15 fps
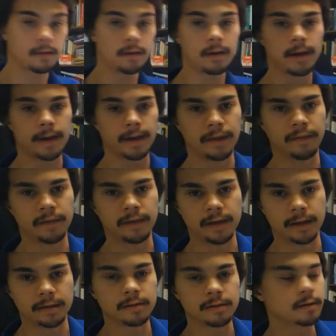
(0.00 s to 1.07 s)
and
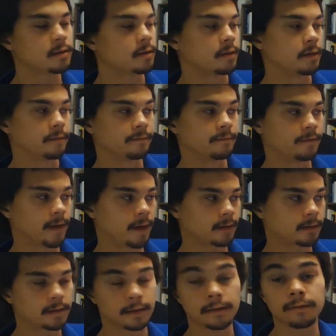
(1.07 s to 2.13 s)
then the
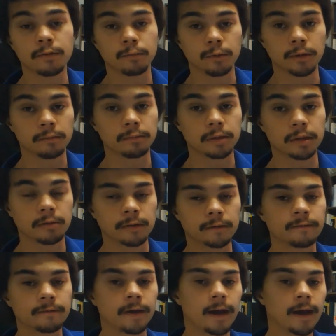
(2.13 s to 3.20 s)
effect of the wind blowing
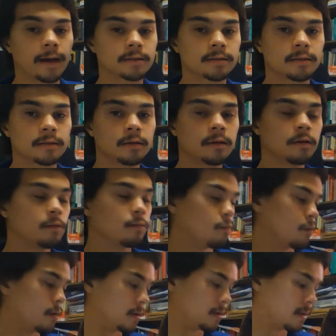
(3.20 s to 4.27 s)
fast
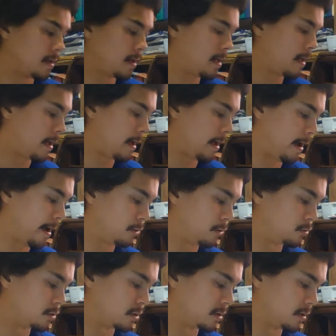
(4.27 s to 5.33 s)
was
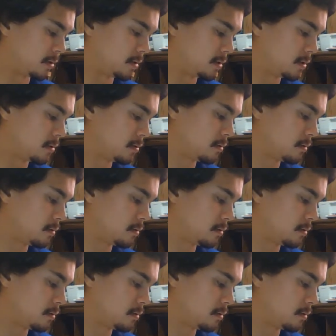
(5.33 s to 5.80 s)
houses